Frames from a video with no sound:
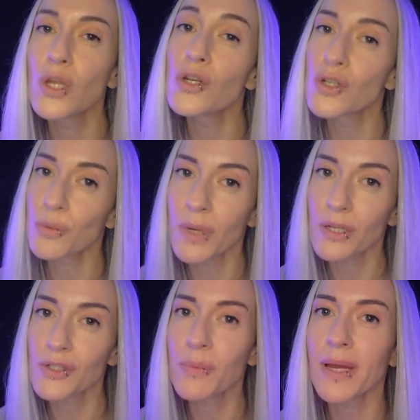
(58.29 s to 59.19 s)
too
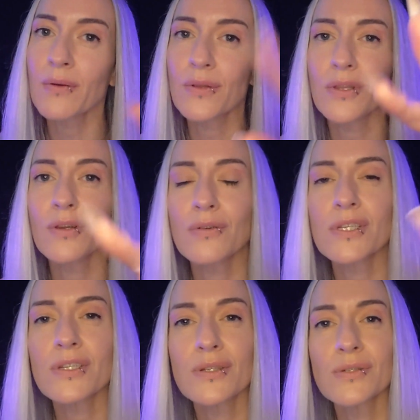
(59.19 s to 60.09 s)
much about the
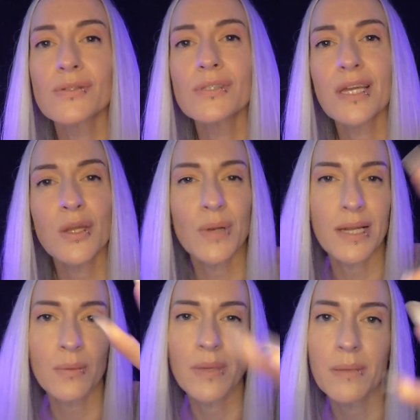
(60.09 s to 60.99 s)
crystals. I know a
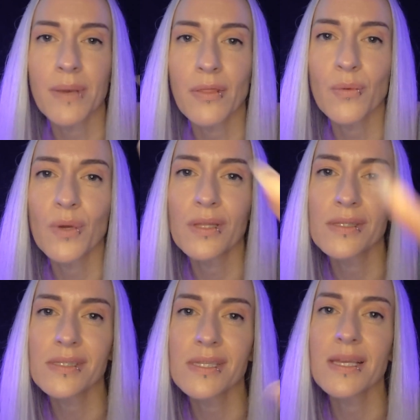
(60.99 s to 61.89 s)
little bit about the
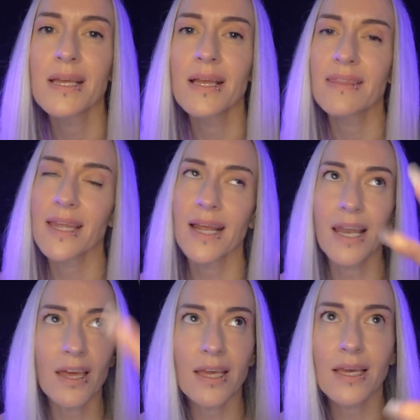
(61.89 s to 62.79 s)
ones that I
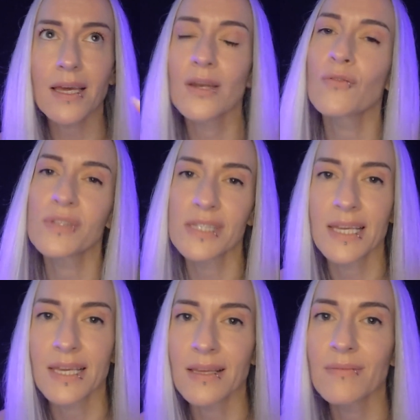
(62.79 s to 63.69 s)
like, and obviously